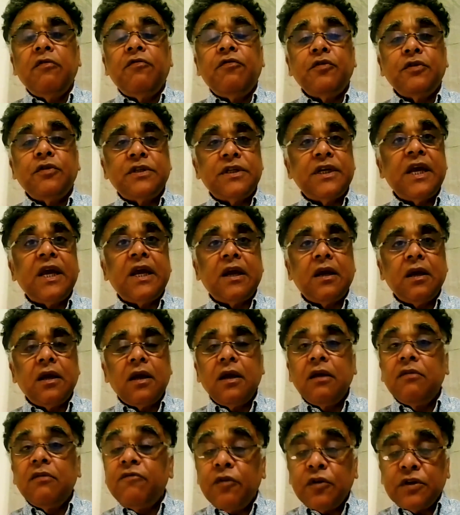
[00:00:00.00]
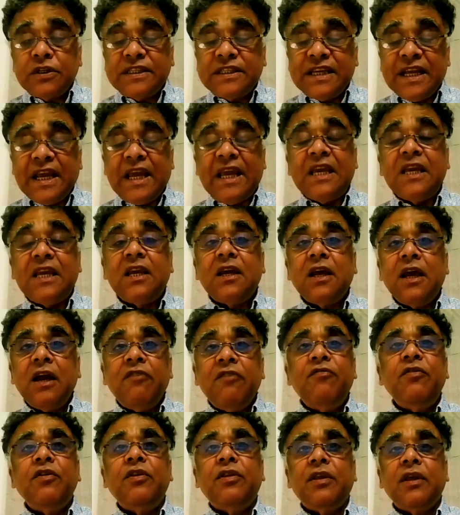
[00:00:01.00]
forsake
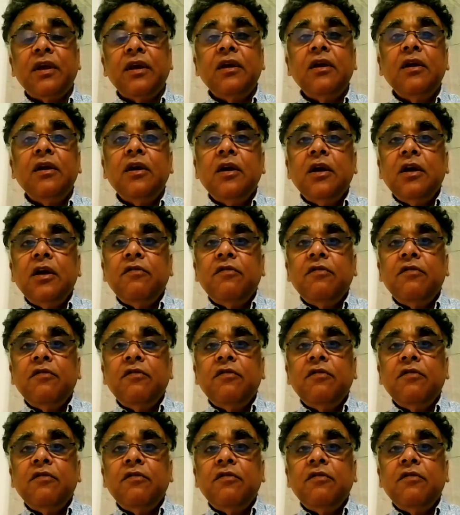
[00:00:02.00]
everything